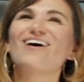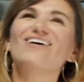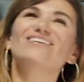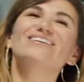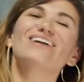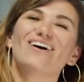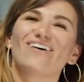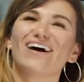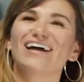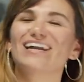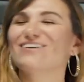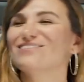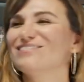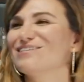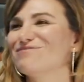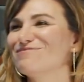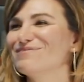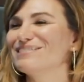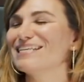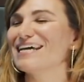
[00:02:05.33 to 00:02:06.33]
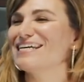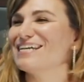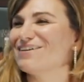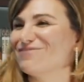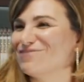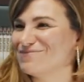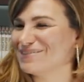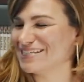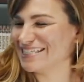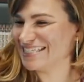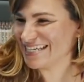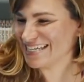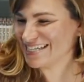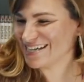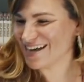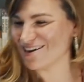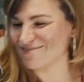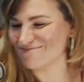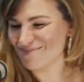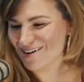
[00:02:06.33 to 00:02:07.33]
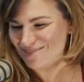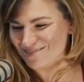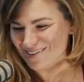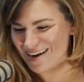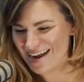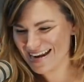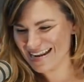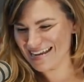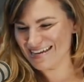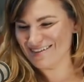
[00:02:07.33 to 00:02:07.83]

Oh, no, I know. Someone was like, give him a sitcom already.